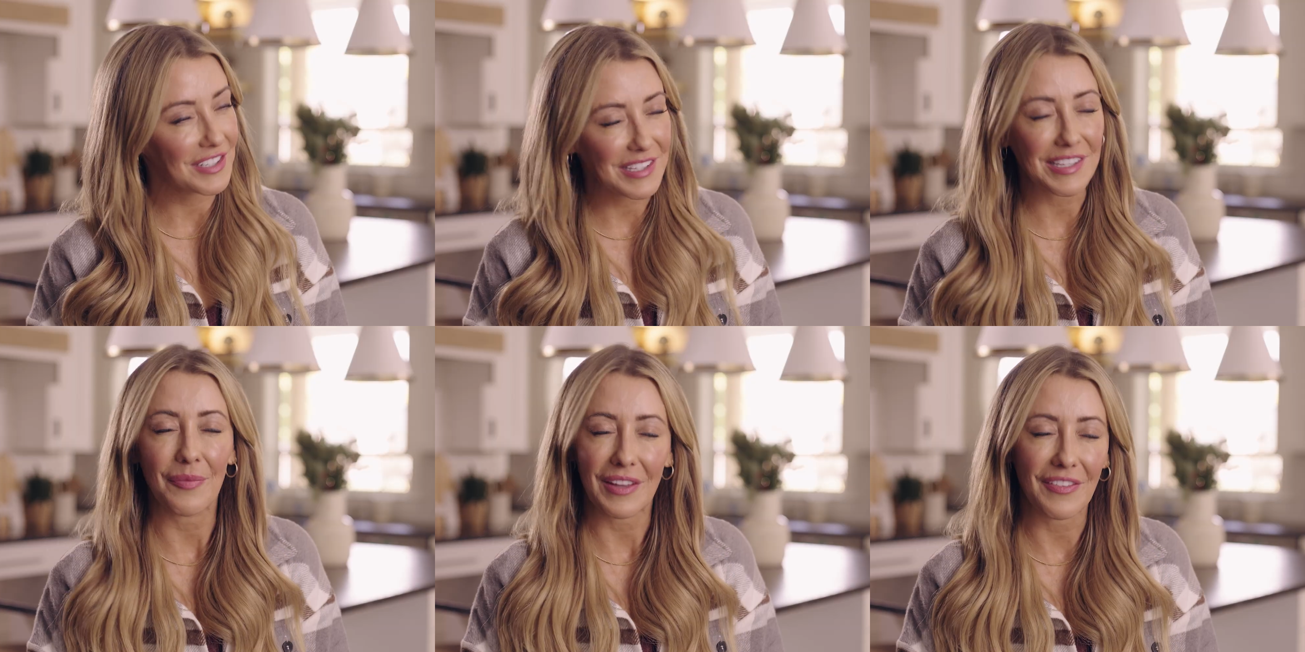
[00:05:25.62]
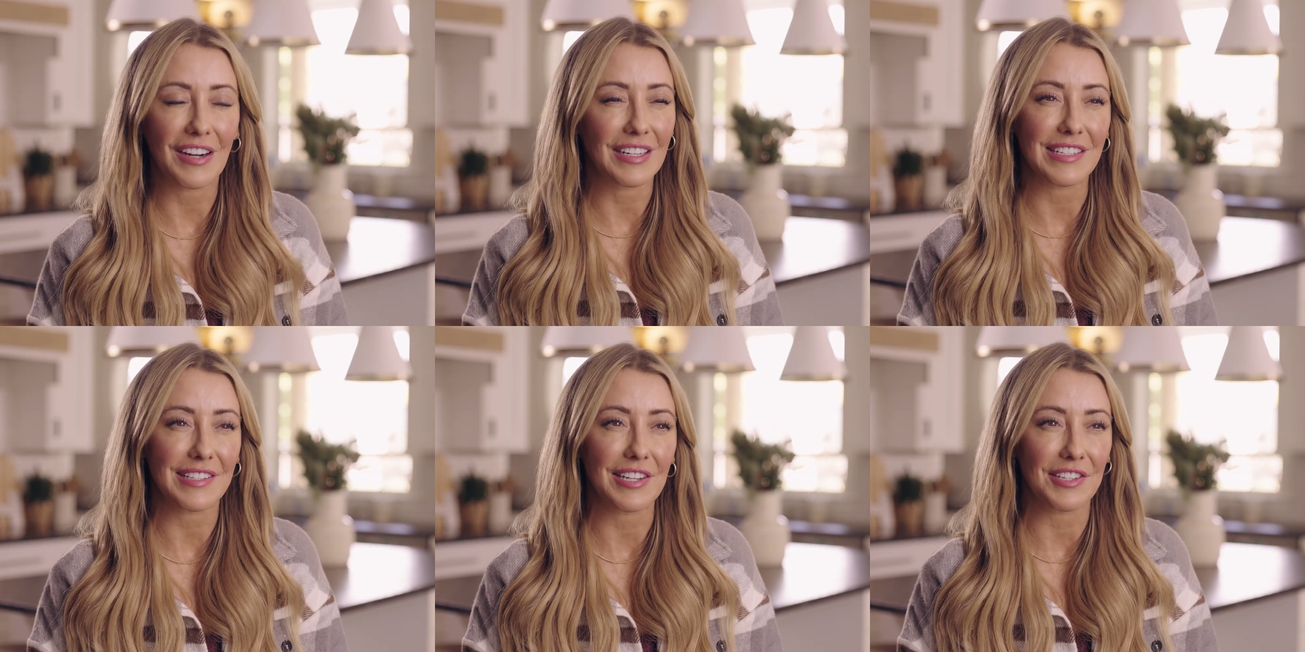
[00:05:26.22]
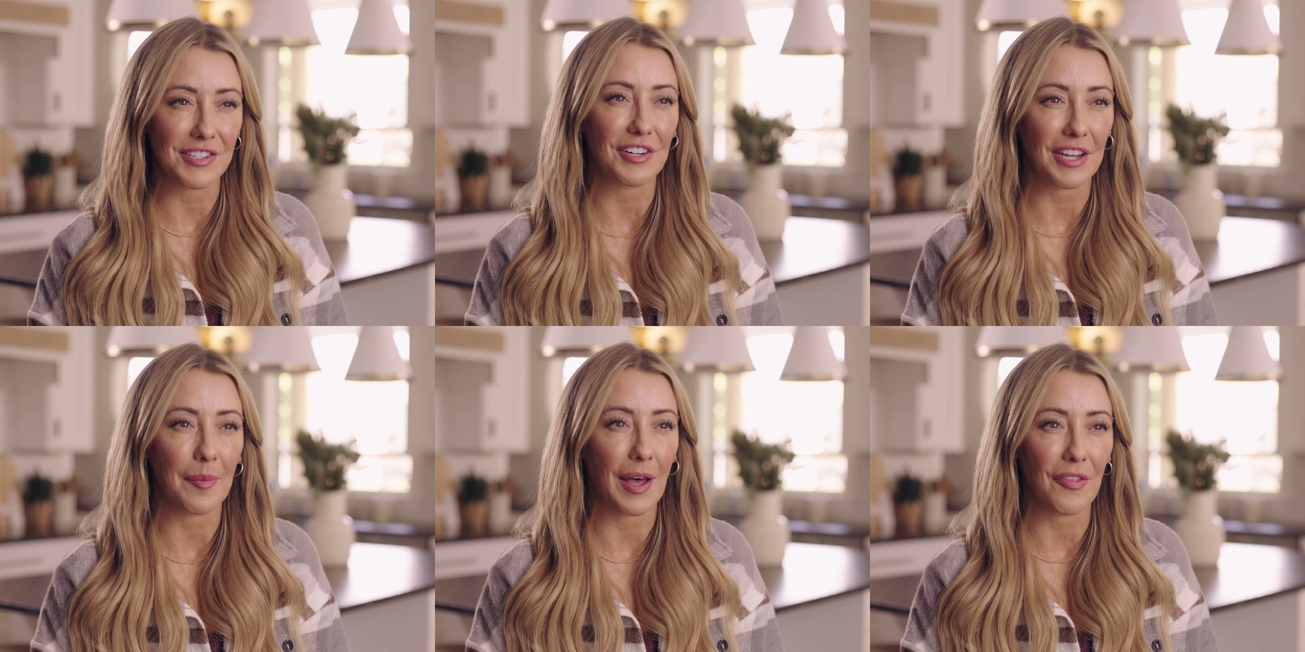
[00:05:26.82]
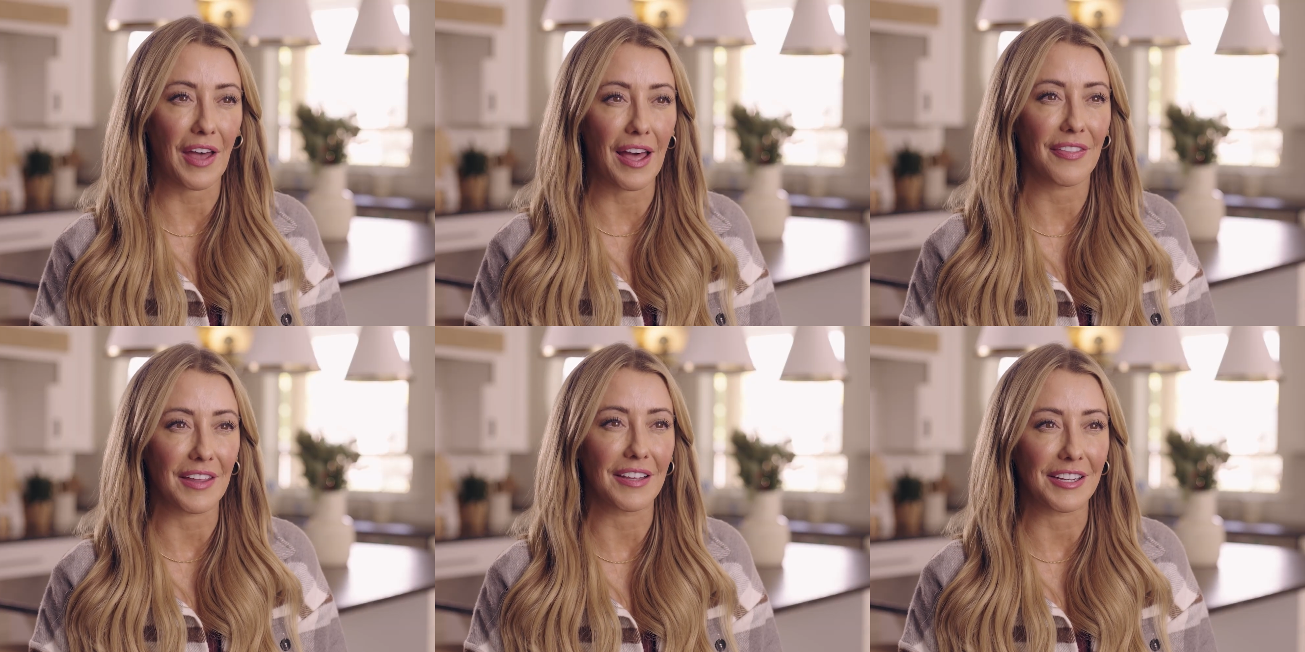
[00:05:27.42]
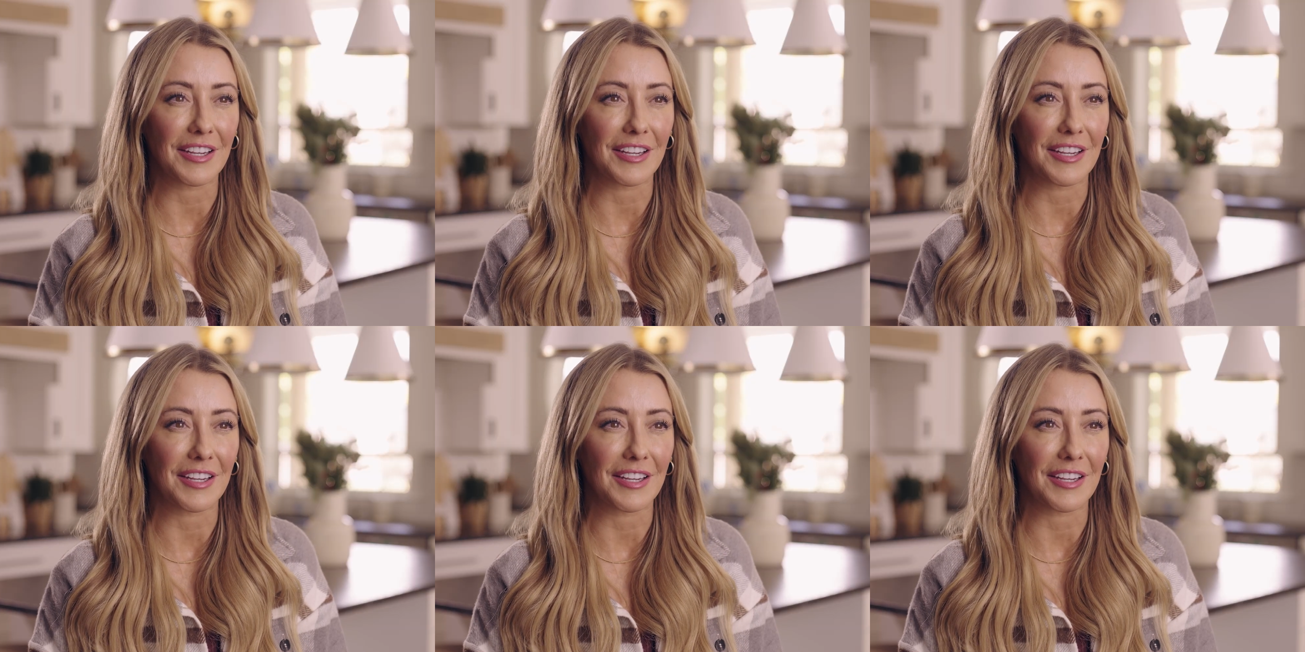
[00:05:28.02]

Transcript: just something very disconcerting about that,